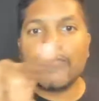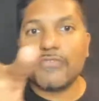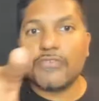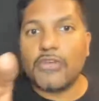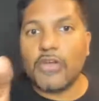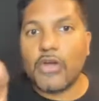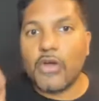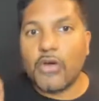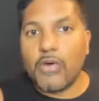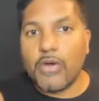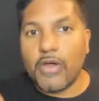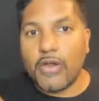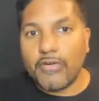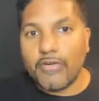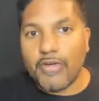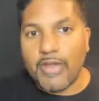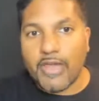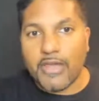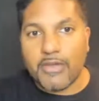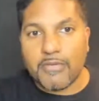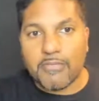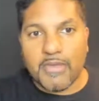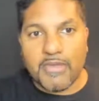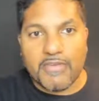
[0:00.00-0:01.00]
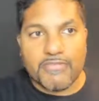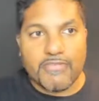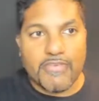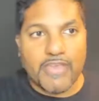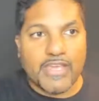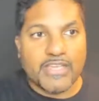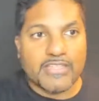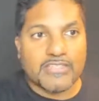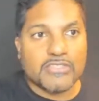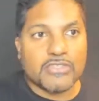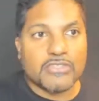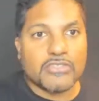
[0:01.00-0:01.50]
go around my
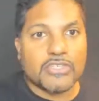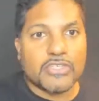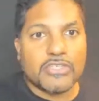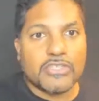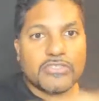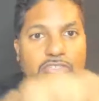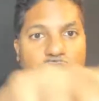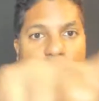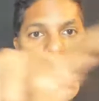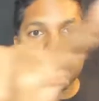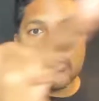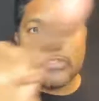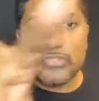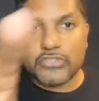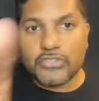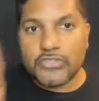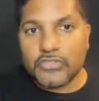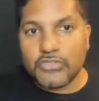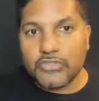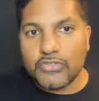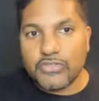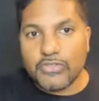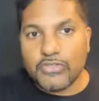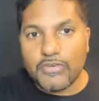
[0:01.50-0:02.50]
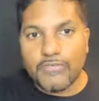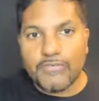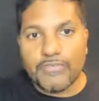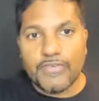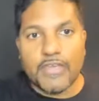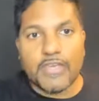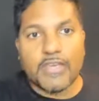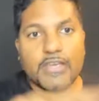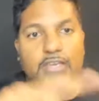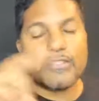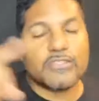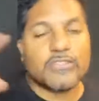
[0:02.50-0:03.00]
face. So just use your
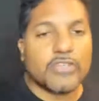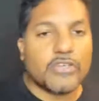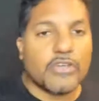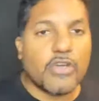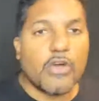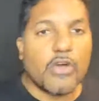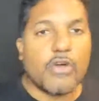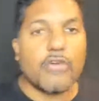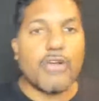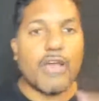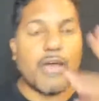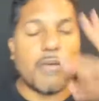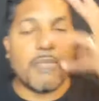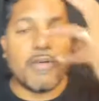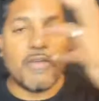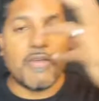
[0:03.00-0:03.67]
finger to go around